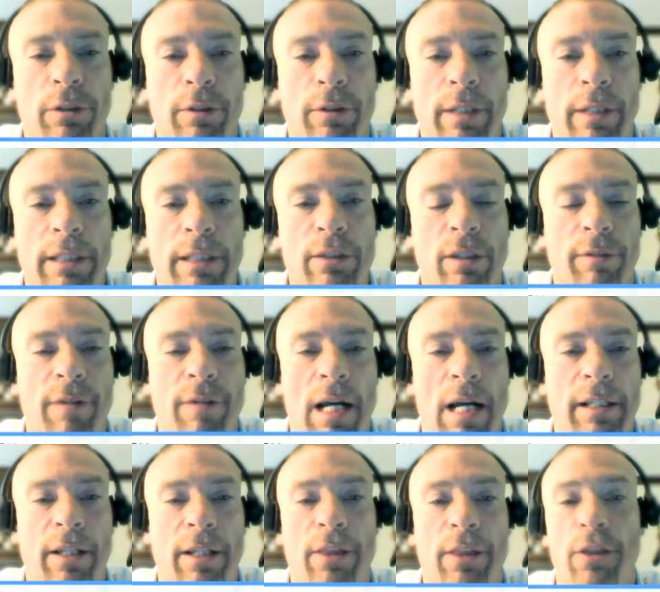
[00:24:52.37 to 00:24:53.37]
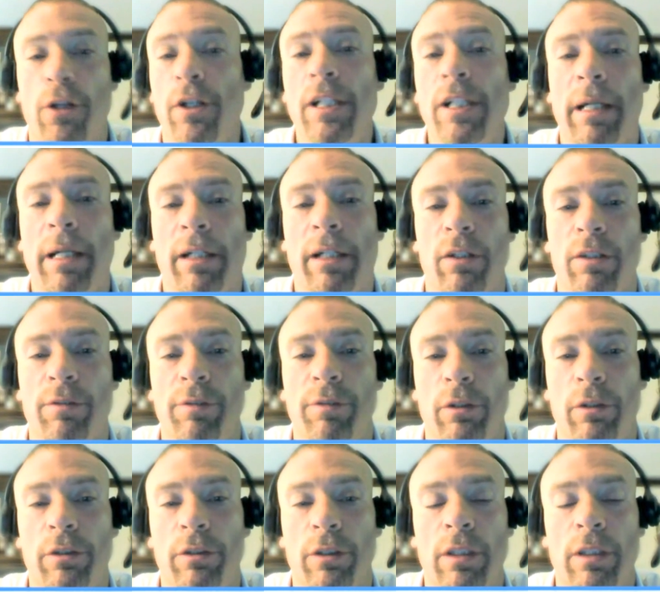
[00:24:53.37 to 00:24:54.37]
they took a 5 to 30 megahertz
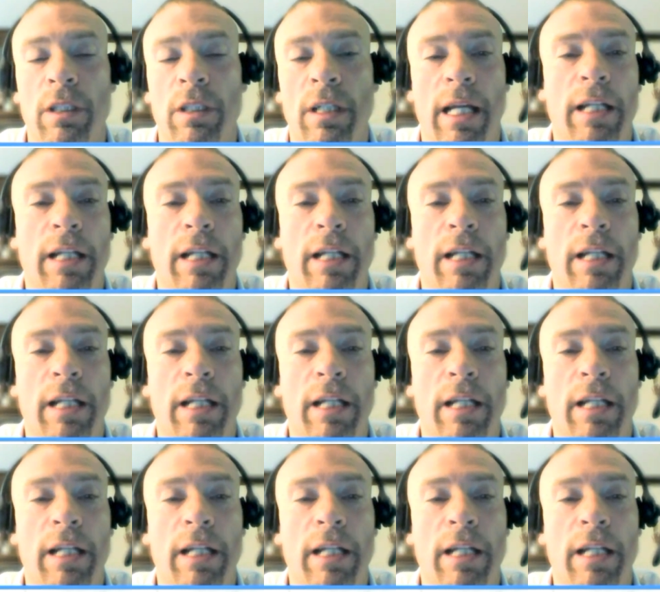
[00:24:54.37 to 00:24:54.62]
filter